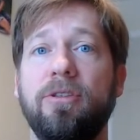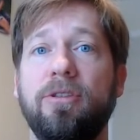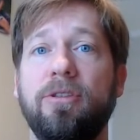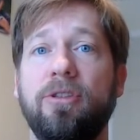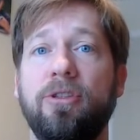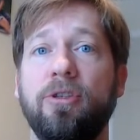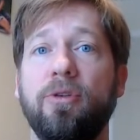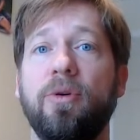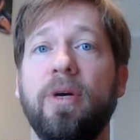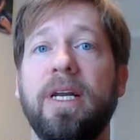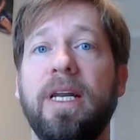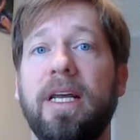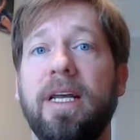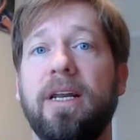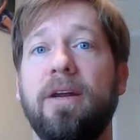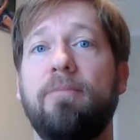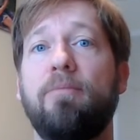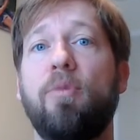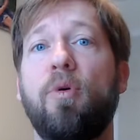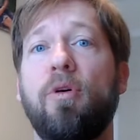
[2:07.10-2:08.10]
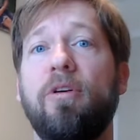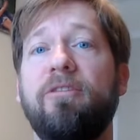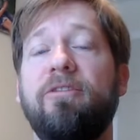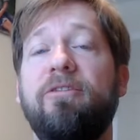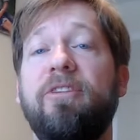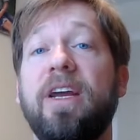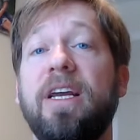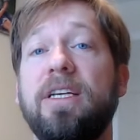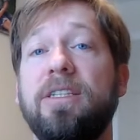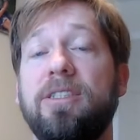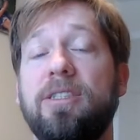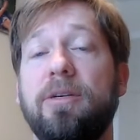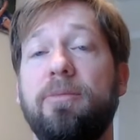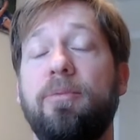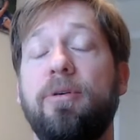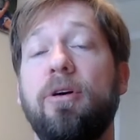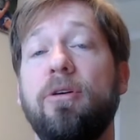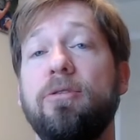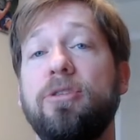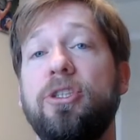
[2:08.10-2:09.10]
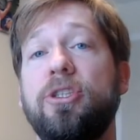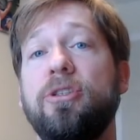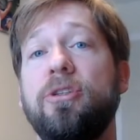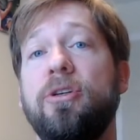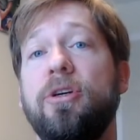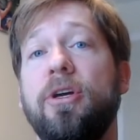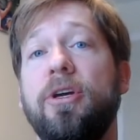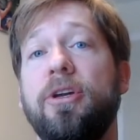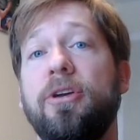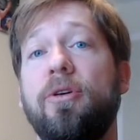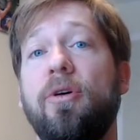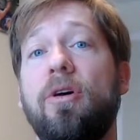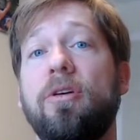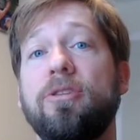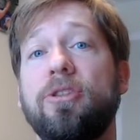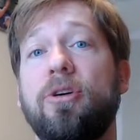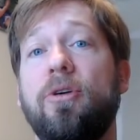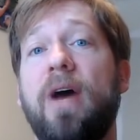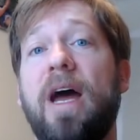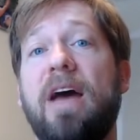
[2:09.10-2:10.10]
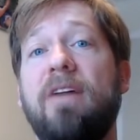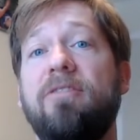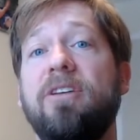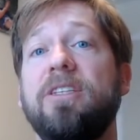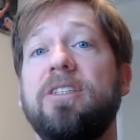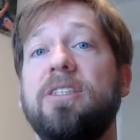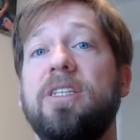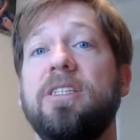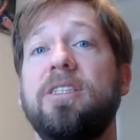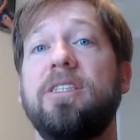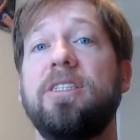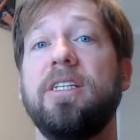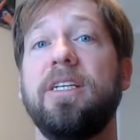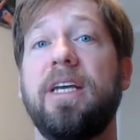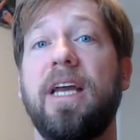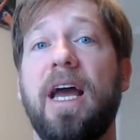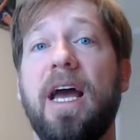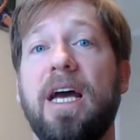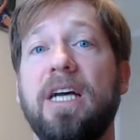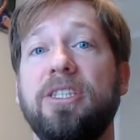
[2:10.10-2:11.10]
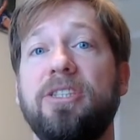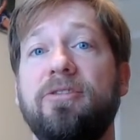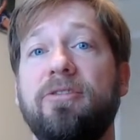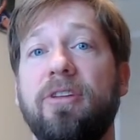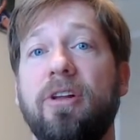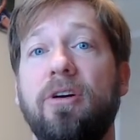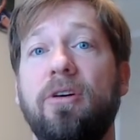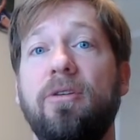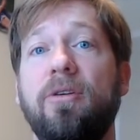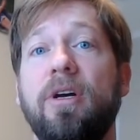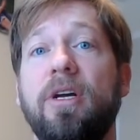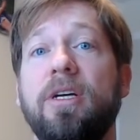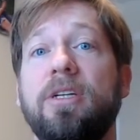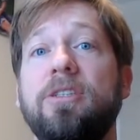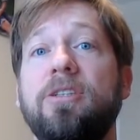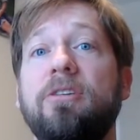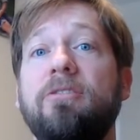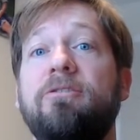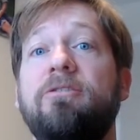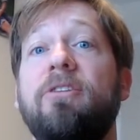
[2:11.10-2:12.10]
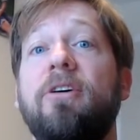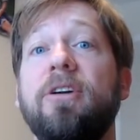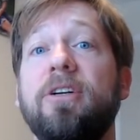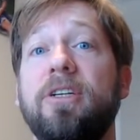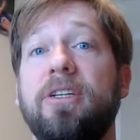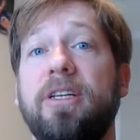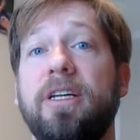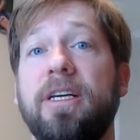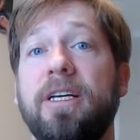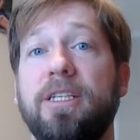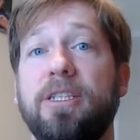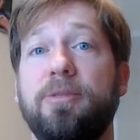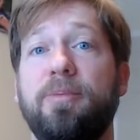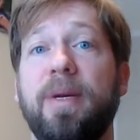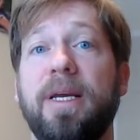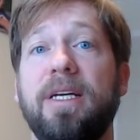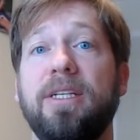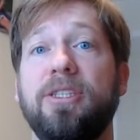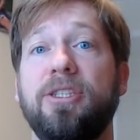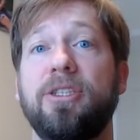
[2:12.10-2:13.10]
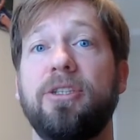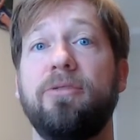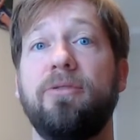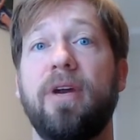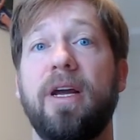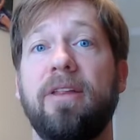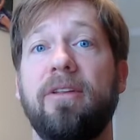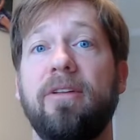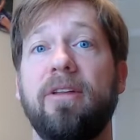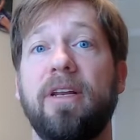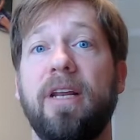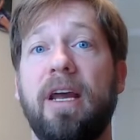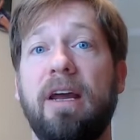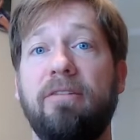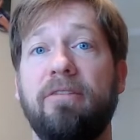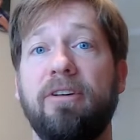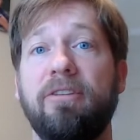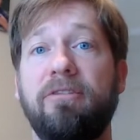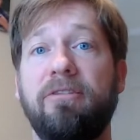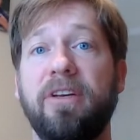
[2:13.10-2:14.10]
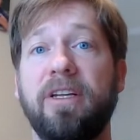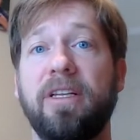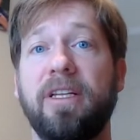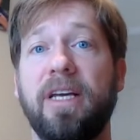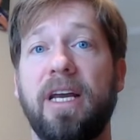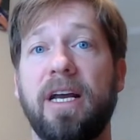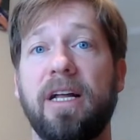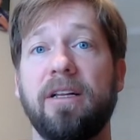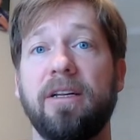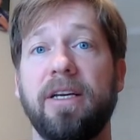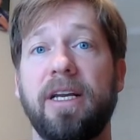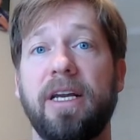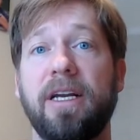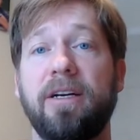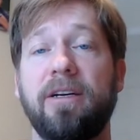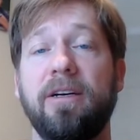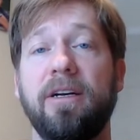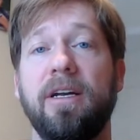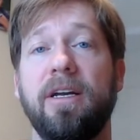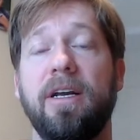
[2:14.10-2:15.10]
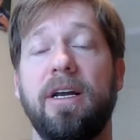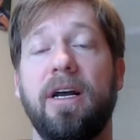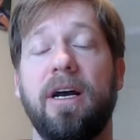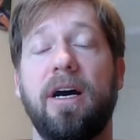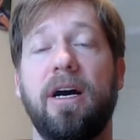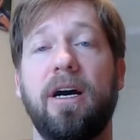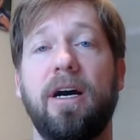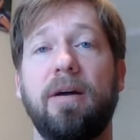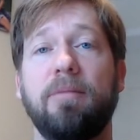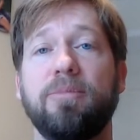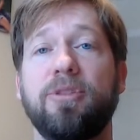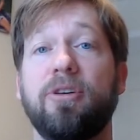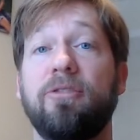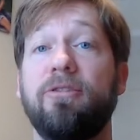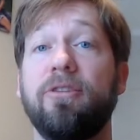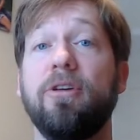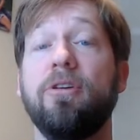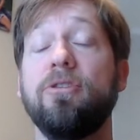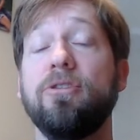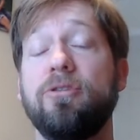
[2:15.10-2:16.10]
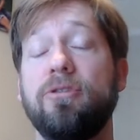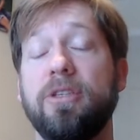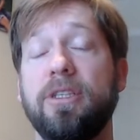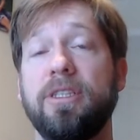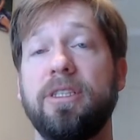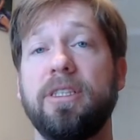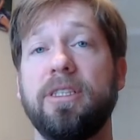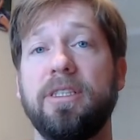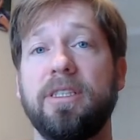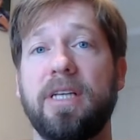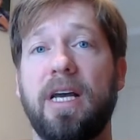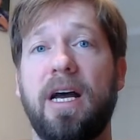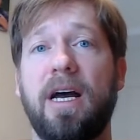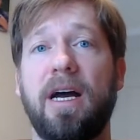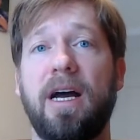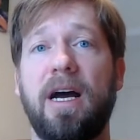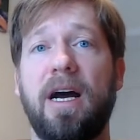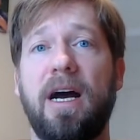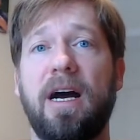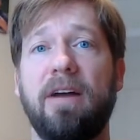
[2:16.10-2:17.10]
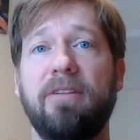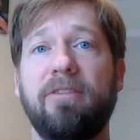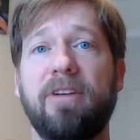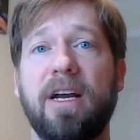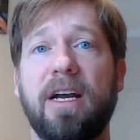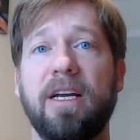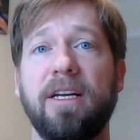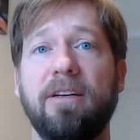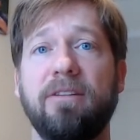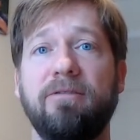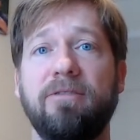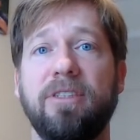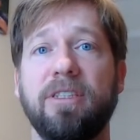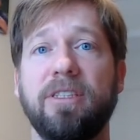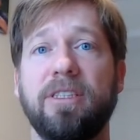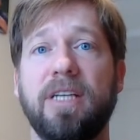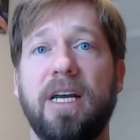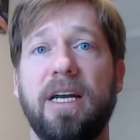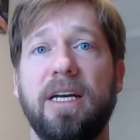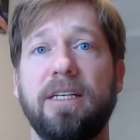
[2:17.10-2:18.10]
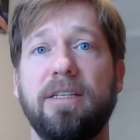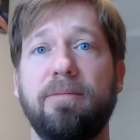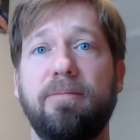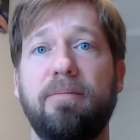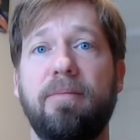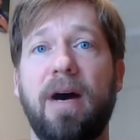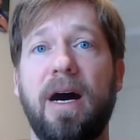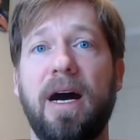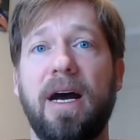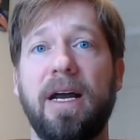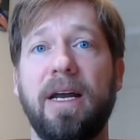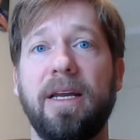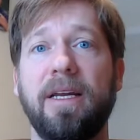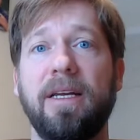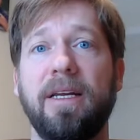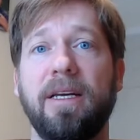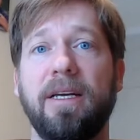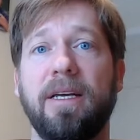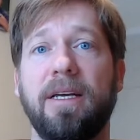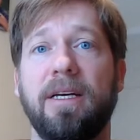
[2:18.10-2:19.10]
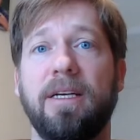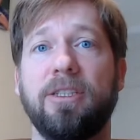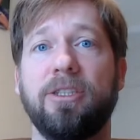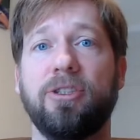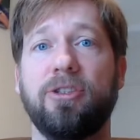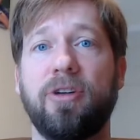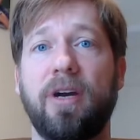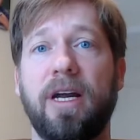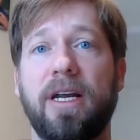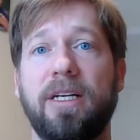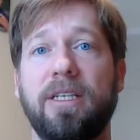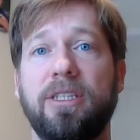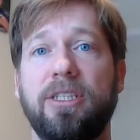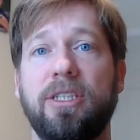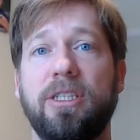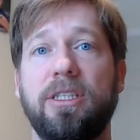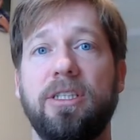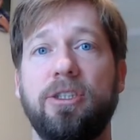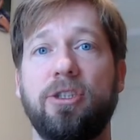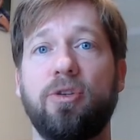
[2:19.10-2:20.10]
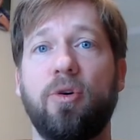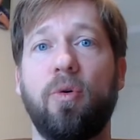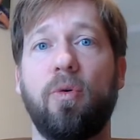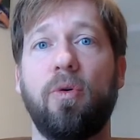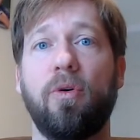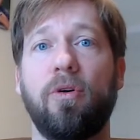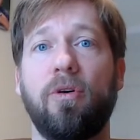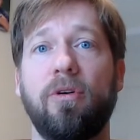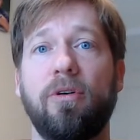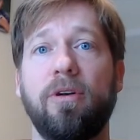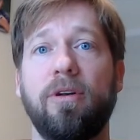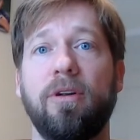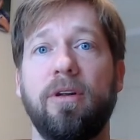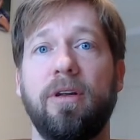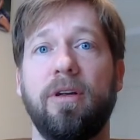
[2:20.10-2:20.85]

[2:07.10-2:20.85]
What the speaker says: do it in a more phased approach. You also have existing cash flow to fund the expansion rather than having to feed the alligator. So for those reasons, I've kind of designed my strategy toward